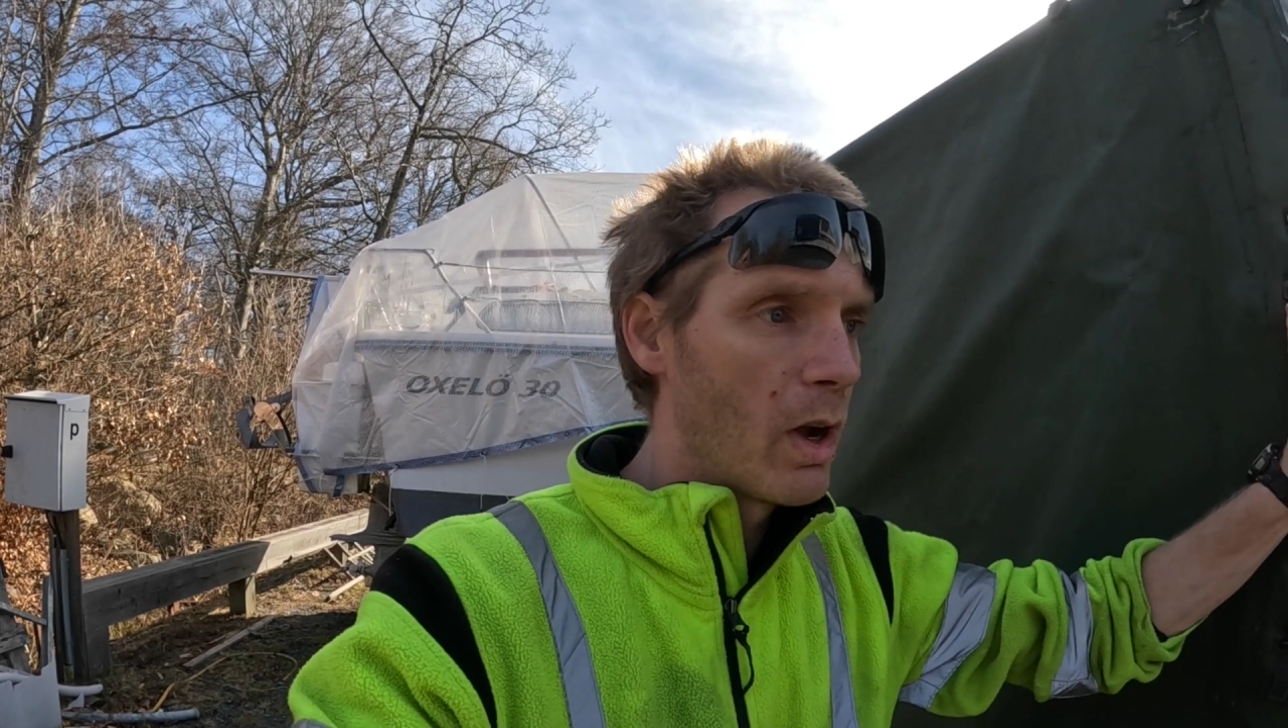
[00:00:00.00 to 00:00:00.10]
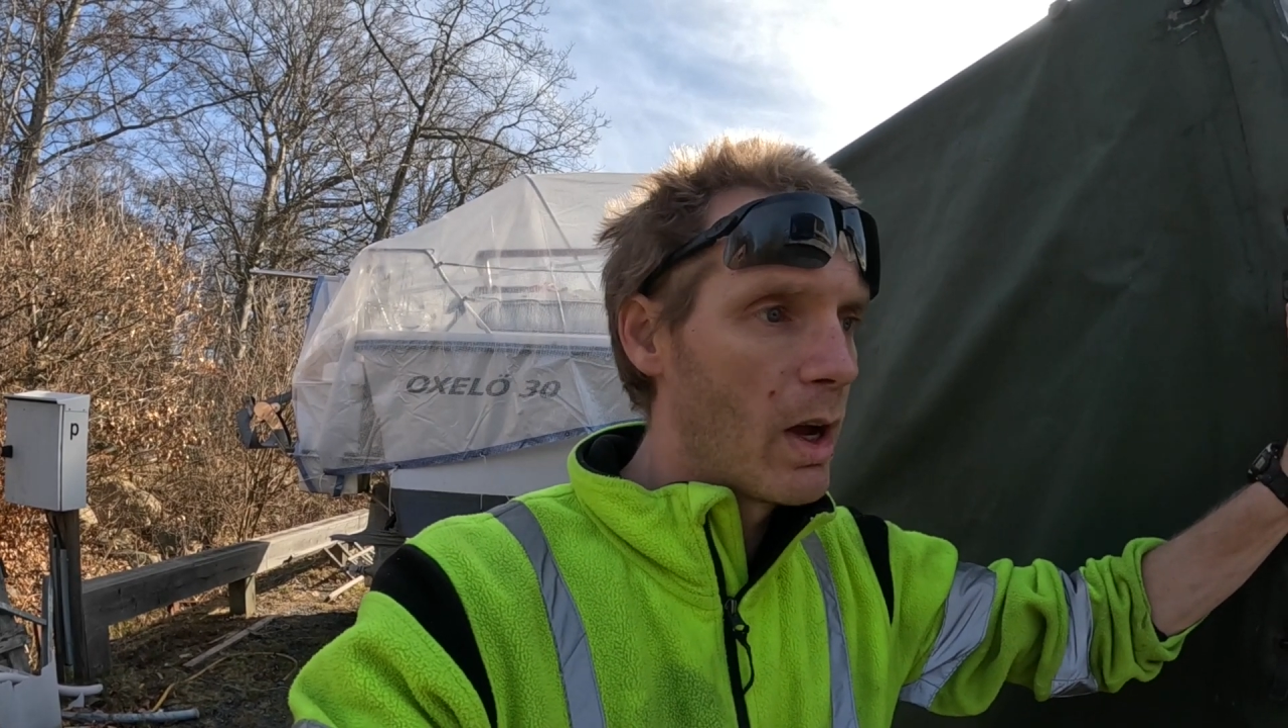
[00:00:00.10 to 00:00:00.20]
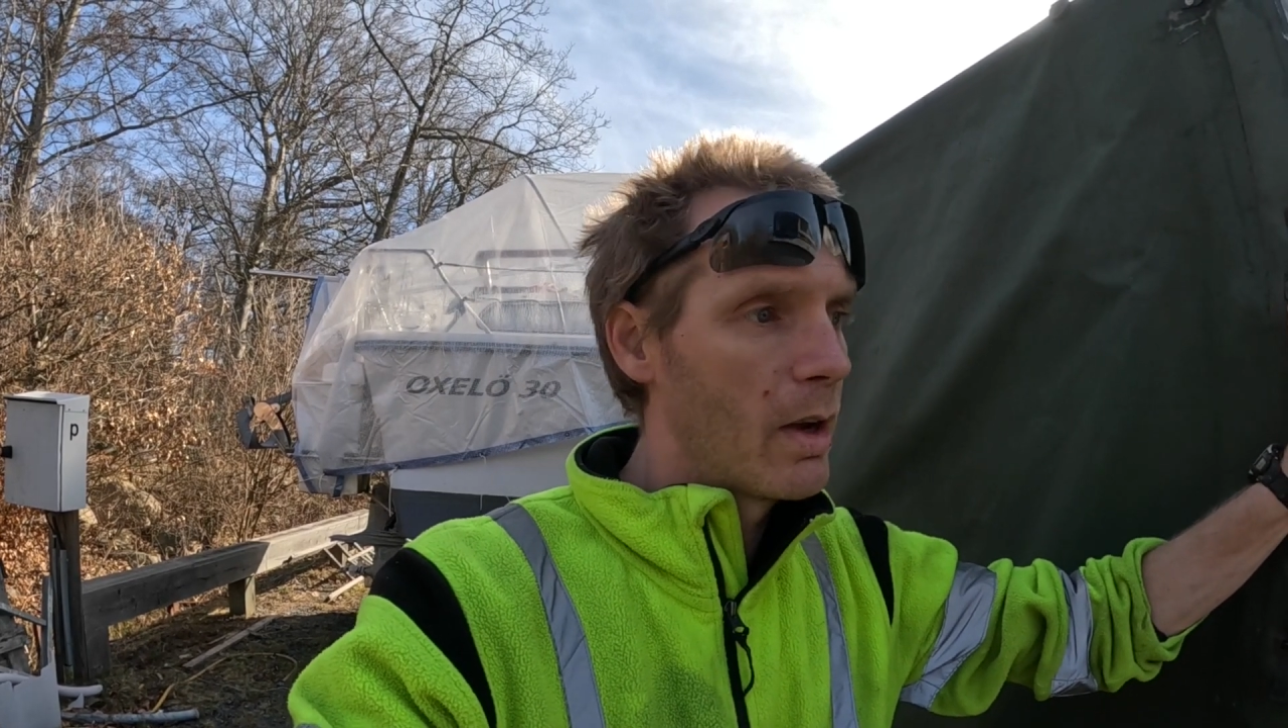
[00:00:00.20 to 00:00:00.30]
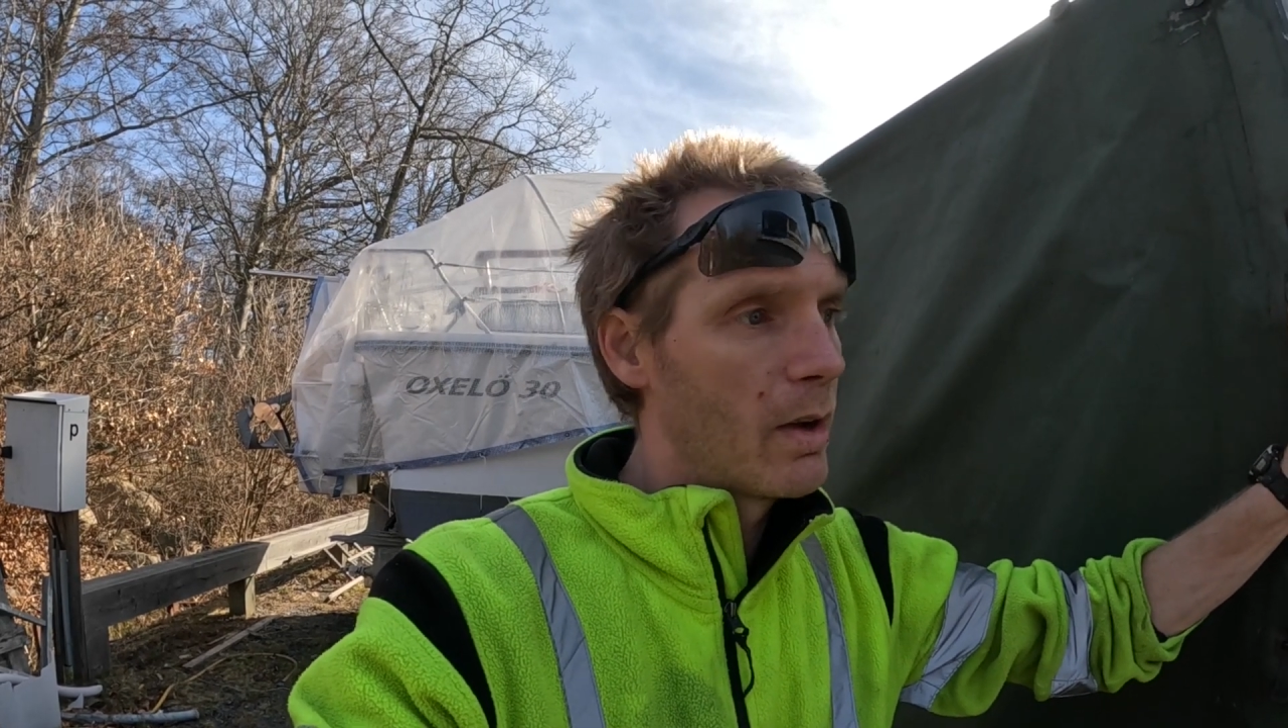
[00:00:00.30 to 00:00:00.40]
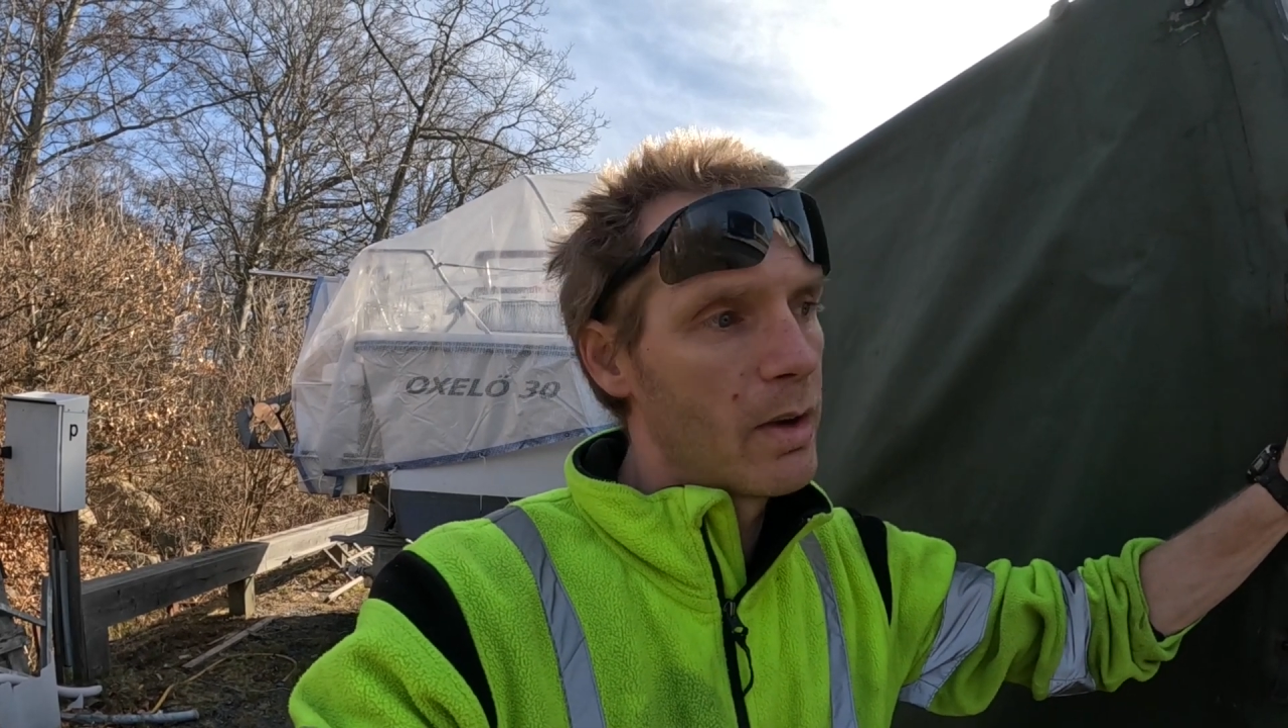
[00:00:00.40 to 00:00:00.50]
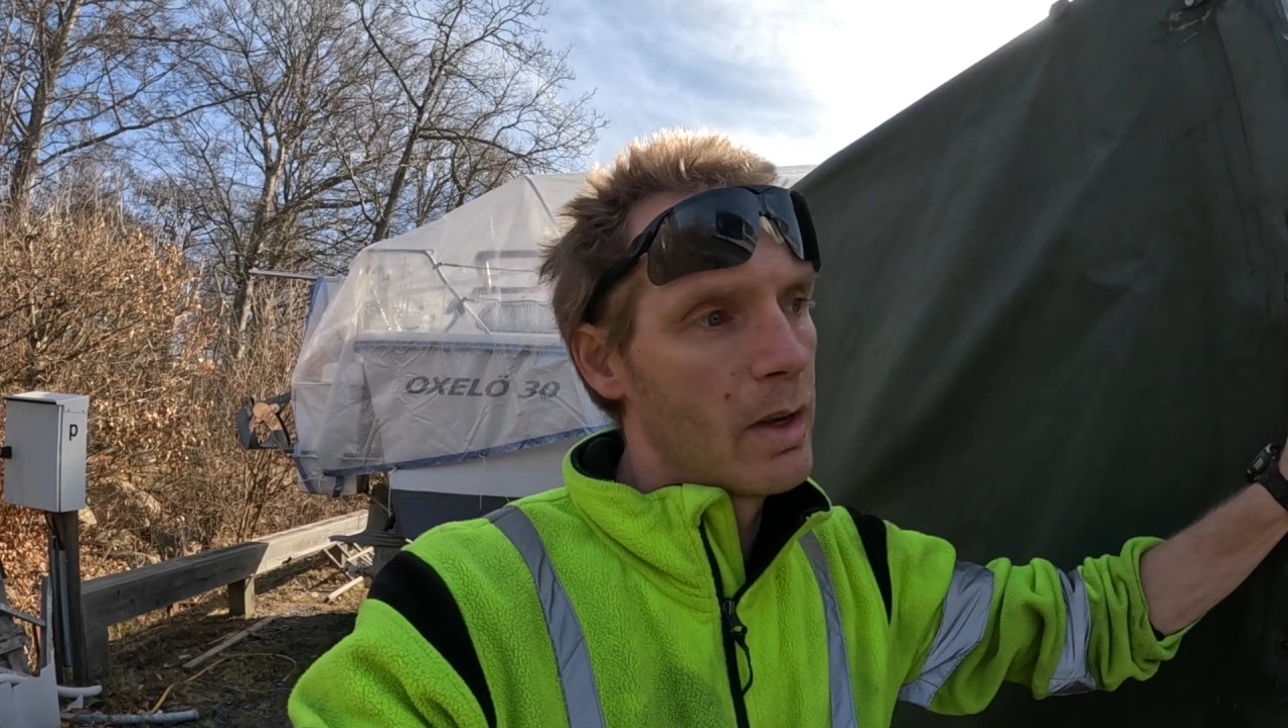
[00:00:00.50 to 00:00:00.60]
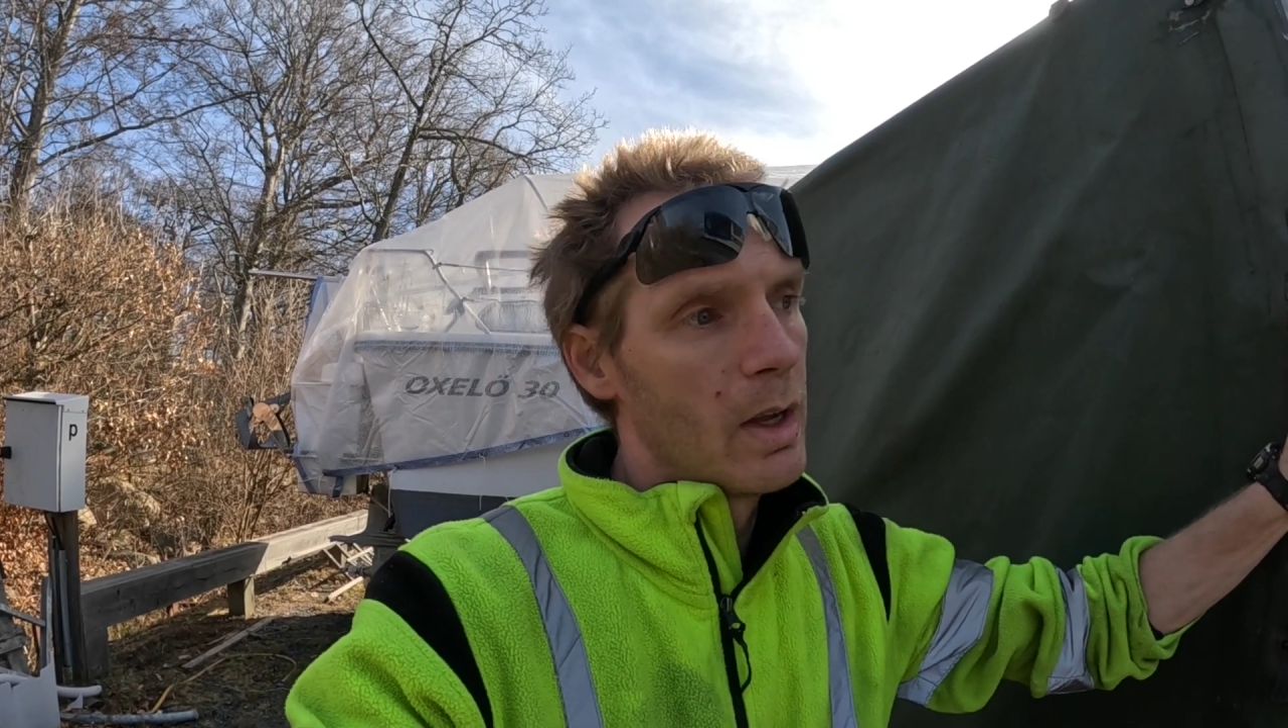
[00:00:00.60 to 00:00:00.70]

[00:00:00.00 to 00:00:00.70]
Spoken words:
and